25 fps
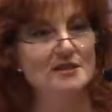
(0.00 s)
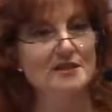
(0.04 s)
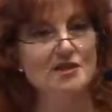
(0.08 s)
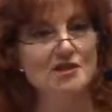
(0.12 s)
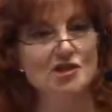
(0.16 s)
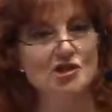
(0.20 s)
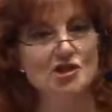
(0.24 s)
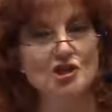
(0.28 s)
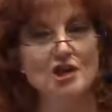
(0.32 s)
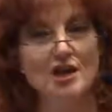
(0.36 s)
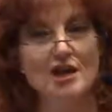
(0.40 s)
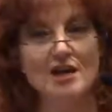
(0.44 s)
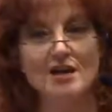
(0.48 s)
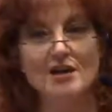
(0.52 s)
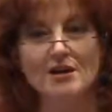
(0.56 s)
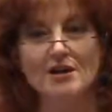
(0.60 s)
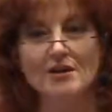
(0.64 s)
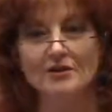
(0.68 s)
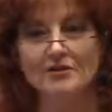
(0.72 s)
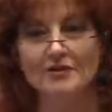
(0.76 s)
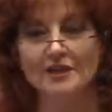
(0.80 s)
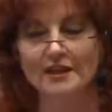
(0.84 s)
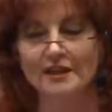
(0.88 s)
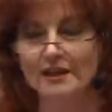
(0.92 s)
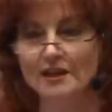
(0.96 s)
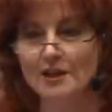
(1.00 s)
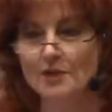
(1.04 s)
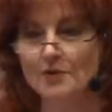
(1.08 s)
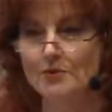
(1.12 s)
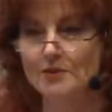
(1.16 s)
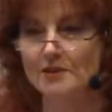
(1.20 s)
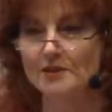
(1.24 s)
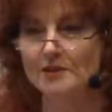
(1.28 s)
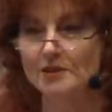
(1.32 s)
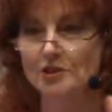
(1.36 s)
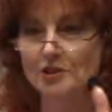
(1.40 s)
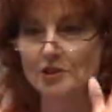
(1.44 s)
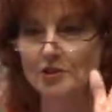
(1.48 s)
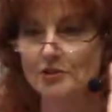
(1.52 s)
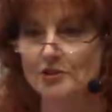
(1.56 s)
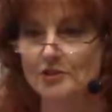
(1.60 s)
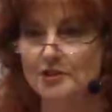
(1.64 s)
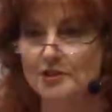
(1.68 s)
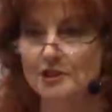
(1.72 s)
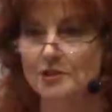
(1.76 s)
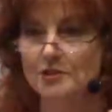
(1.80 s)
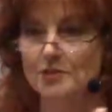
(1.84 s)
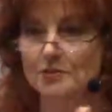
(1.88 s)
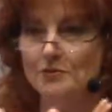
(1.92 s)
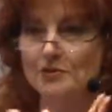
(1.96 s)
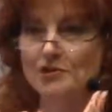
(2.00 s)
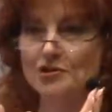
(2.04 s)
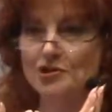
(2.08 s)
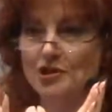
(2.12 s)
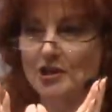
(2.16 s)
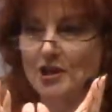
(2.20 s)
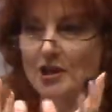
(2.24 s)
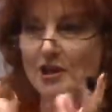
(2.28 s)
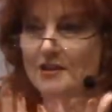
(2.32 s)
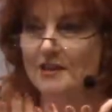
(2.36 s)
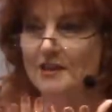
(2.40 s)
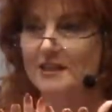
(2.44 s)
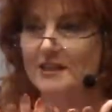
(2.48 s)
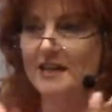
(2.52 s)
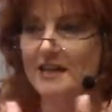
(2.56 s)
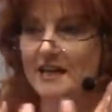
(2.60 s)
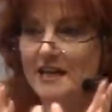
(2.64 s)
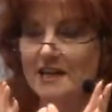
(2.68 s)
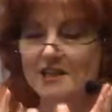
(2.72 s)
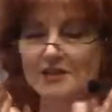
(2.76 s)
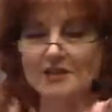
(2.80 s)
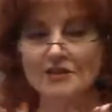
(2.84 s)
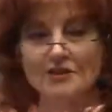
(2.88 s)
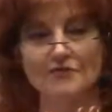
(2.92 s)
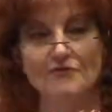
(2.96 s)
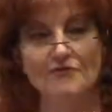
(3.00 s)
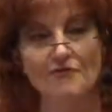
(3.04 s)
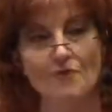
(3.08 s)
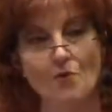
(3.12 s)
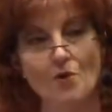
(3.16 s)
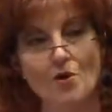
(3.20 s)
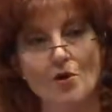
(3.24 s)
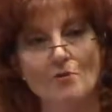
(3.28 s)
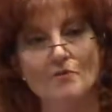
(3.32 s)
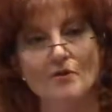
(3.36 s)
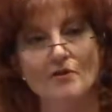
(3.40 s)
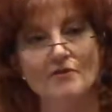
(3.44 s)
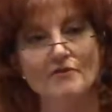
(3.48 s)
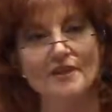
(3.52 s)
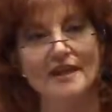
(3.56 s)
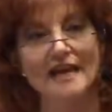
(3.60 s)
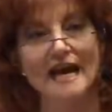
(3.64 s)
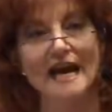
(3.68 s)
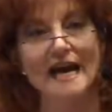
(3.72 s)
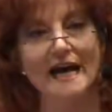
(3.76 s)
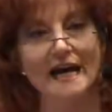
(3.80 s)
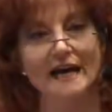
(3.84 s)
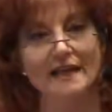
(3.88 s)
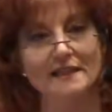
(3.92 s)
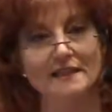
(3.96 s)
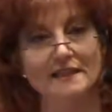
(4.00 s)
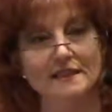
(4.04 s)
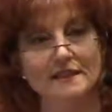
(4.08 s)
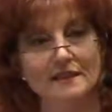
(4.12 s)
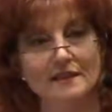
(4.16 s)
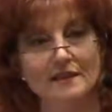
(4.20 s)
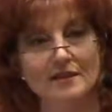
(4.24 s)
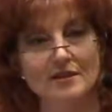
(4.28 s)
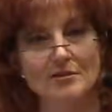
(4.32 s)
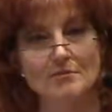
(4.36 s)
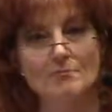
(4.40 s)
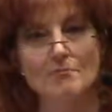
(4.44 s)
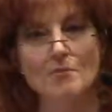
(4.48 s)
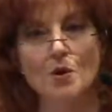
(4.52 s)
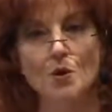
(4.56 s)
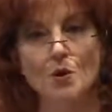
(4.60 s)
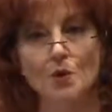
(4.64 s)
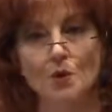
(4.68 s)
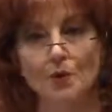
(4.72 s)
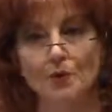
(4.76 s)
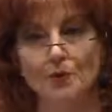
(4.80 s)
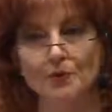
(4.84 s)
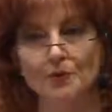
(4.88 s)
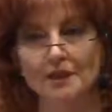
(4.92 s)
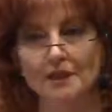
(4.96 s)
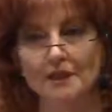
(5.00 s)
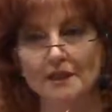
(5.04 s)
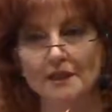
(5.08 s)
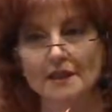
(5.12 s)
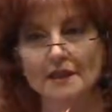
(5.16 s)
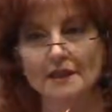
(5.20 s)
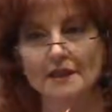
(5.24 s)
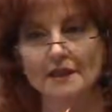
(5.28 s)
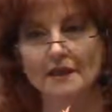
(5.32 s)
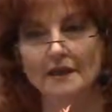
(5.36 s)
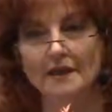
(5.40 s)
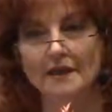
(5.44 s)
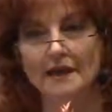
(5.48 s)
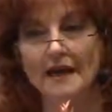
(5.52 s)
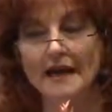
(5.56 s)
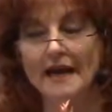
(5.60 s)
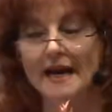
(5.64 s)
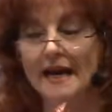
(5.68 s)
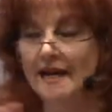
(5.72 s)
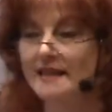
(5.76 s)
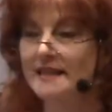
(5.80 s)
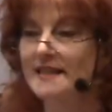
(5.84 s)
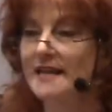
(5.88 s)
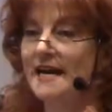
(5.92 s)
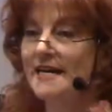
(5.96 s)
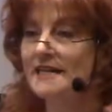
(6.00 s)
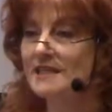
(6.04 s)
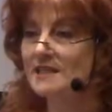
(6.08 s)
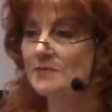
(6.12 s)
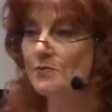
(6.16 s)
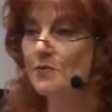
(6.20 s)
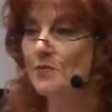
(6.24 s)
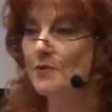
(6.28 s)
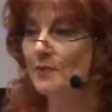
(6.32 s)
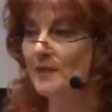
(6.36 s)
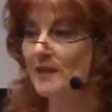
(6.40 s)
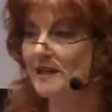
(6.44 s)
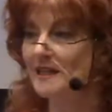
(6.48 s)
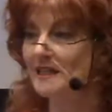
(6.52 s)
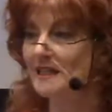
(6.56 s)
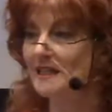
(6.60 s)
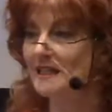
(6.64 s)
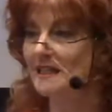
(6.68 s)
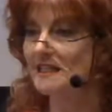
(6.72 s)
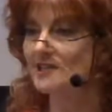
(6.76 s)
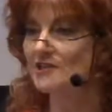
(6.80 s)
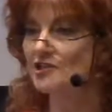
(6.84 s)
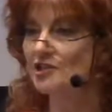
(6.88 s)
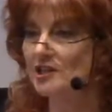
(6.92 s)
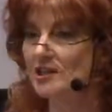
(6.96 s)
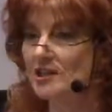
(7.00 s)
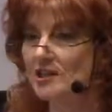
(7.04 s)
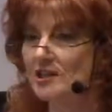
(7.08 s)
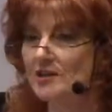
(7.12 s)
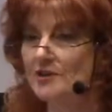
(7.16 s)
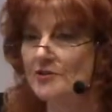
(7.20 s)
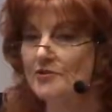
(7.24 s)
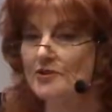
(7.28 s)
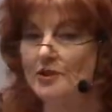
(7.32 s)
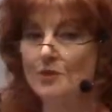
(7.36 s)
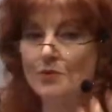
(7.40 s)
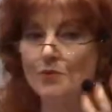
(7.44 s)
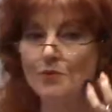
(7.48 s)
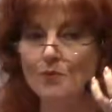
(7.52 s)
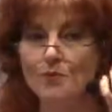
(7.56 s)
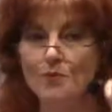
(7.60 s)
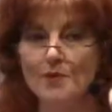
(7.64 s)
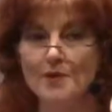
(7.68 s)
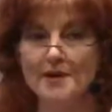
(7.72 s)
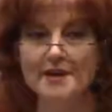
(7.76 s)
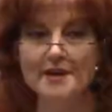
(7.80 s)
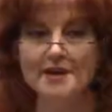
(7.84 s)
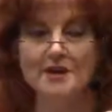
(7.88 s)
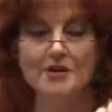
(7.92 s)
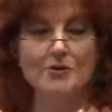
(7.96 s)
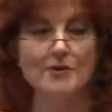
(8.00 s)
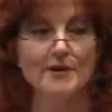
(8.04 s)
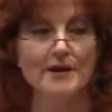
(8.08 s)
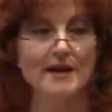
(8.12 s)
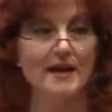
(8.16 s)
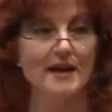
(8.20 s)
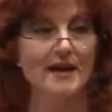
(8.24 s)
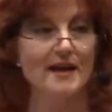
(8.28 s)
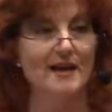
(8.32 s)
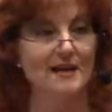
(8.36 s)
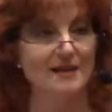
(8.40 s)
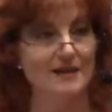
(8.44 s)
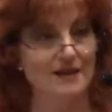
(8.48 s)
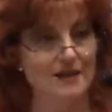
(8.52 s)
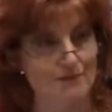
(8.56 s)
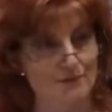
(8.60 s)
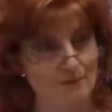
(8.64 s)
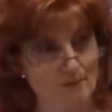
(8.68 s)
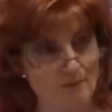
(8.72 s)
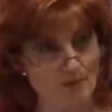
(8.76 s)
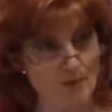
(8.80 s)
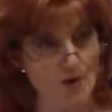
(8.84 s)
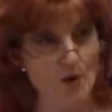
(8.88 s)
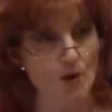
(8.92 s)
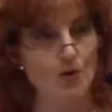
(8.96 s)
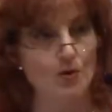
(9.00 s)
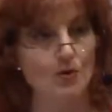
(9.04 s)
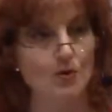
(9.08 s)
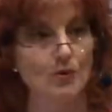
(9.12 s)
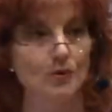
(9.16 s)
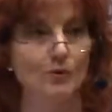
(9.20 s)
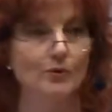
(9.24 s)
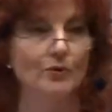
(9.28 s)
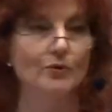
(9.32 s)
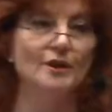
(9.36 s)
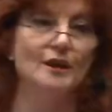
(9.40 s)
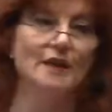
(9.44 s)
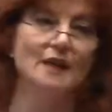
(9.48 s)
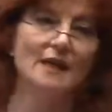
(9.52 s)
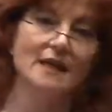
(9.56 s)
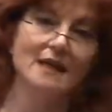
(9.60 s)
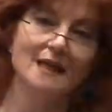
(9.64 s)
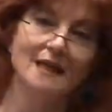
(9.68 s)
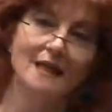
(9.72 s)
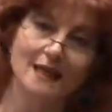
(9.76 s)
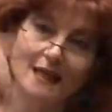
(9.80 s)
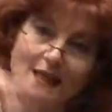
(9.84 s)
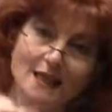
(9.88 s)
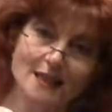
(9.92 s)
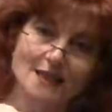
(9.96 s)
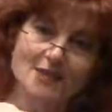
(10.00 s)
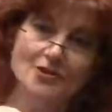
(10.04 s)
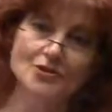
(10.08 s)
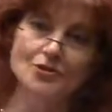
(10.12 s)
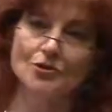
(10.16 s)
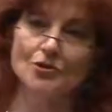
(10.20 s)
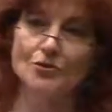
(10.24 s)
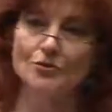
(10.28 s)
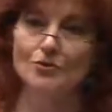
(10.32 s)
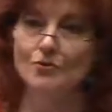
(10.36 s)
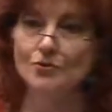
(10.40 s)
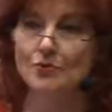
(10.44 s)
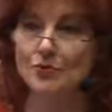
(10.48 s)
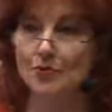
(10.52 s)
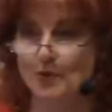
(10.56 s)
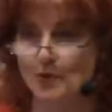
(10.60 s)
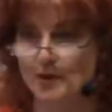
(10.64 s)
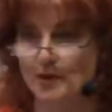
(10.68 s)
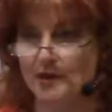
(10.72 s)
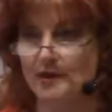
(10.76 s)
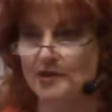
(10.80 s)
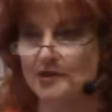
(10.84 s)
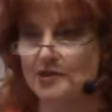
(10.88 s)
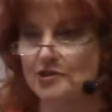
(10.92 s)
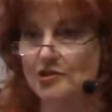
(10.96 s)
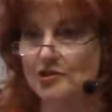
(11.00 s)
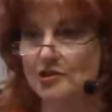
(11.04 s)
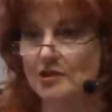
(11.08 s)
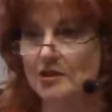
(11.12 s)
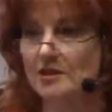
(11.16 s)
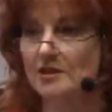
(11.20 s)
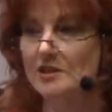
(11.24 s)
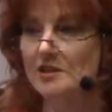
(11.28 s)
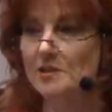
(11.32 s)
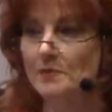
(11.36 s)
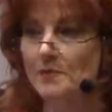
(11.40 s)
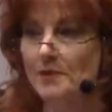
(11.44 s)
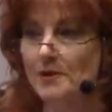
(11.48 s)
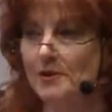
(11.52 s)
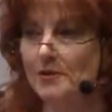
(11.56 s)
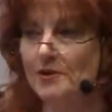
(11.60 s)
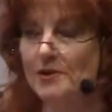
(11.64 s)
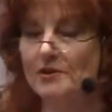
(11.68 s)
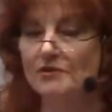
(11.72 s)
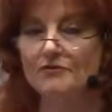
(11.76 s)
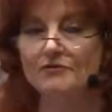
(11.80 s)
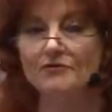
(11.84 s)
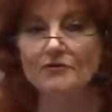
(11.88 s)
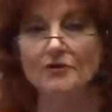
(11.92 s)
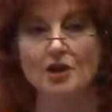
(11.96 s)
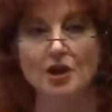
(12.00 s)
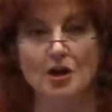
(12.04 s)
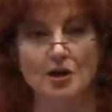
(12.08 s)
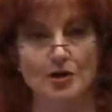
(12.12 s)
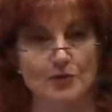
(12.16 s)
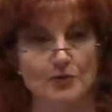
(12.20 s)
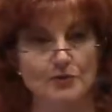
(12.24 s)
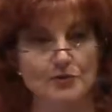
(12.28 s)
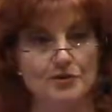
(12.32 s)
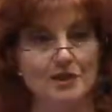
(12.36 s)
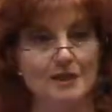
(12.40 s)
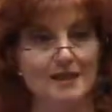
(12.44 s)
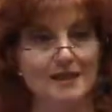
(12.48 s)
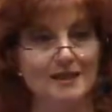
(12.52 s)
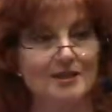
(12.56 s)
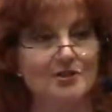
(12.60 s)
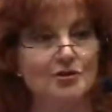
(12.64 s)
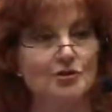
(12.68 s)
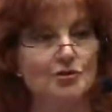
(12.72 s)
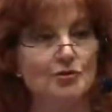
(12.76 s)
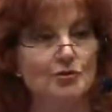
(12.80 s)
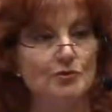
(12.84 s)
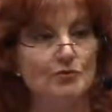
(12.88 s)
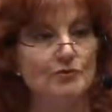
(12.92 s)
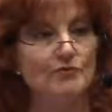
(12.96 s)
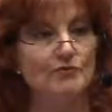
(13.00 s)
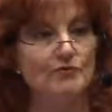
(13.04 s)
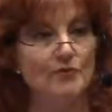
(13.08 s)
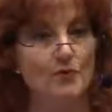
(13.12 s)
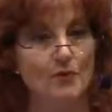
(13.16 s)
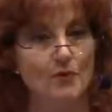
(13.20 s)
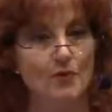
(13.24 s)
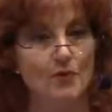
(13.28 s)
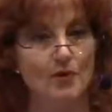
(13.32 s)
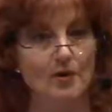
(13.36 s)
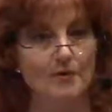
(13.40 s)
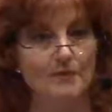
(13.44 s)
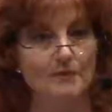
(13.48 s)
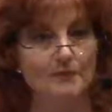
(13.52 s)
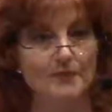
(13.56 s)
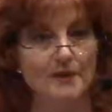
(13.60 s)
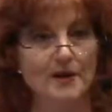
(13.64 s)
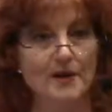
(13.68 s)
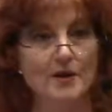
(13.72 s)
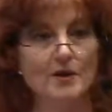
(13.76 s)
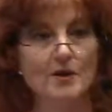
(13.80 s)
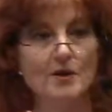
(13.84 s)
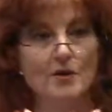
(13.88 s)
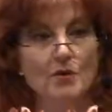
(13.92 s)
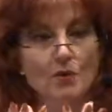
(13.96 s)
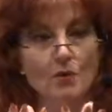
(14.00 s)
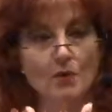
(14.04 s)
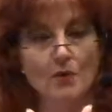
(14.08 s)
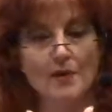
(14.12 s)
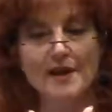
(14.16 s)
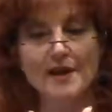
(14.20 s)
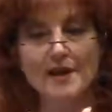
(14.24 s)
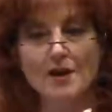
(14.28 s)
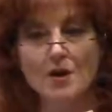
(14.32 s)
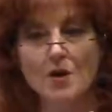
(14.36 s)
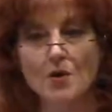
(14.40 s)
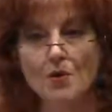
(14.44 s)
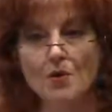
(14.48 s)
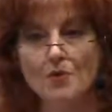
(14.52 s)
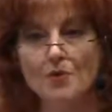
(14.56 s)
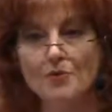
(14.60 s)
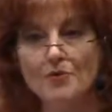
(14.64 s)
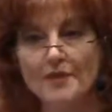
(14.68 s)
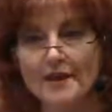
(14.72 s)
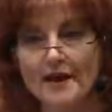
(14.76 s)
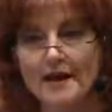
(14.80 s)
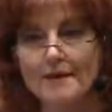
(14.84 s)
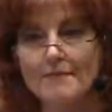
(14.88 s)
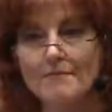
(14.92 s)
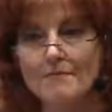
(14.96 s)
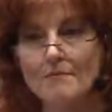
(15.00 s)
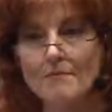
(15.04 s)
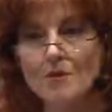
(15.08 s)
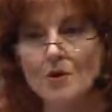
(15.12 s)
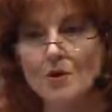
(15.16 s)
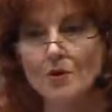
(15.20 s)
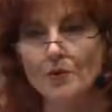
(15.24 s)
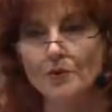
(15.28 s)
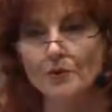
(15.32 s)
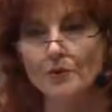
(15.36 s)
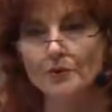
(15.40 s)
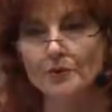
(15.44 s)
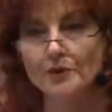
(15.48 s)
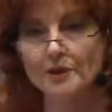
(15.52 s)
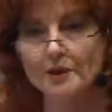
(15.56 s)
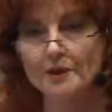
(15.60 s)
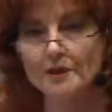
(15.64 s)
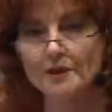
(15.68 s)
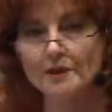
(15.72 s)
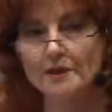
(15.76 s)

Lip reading: the gel, the liquid, turns into a gel that takes the form of that, the mold. And that's what we teach here, that we create the mold into which spirit flows into form. We hold that mold.